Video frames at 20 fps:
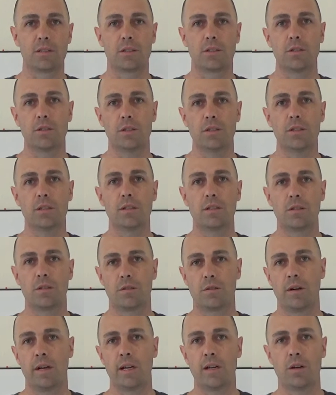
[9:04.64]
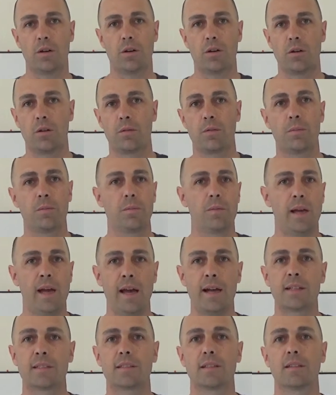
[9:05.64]
Good, great, or
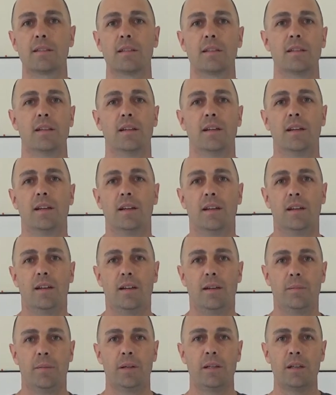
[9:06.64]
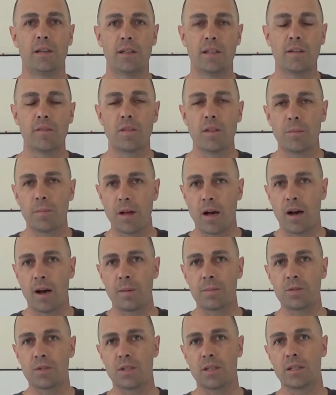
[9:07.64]
excellent. But you didn't give them the
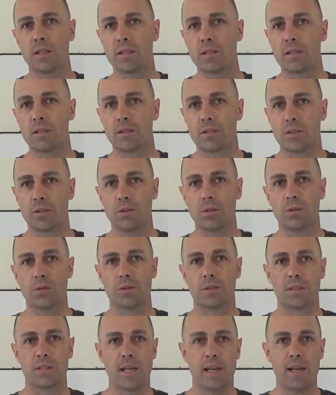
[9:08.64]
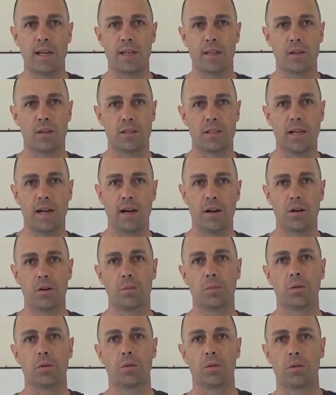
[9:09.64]
option to say
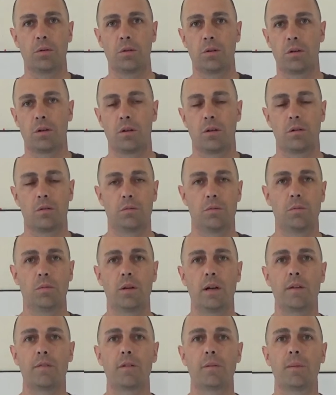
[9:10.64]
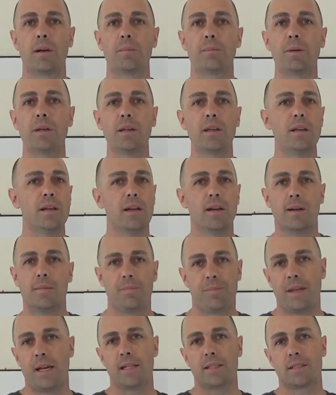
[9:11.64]
terrible or whatever it might be,
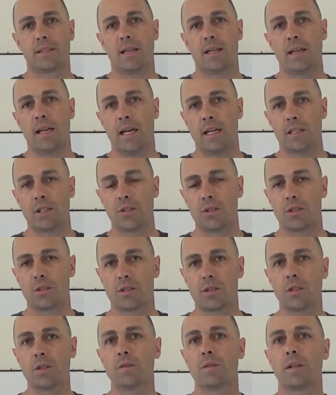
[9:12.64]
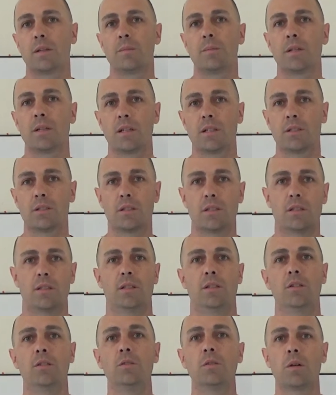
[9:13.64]
that's not an accurate survey because
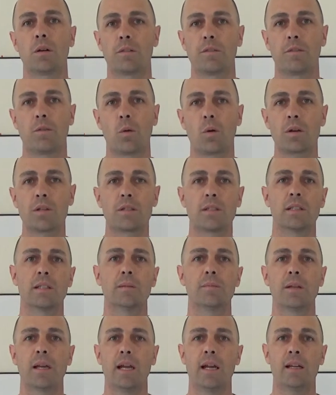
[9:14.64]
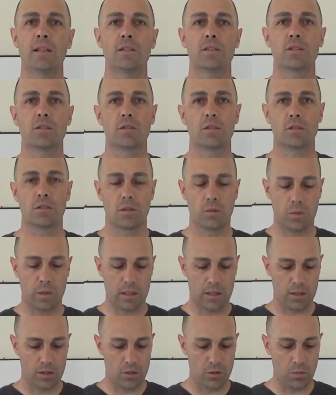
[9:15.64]
you are forcing them to answer the
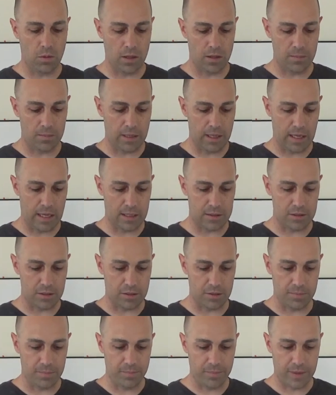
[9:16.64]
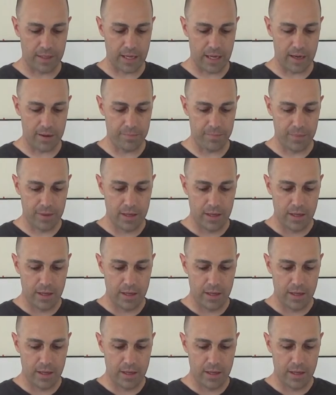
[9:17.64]
way that you want them to answer, okay?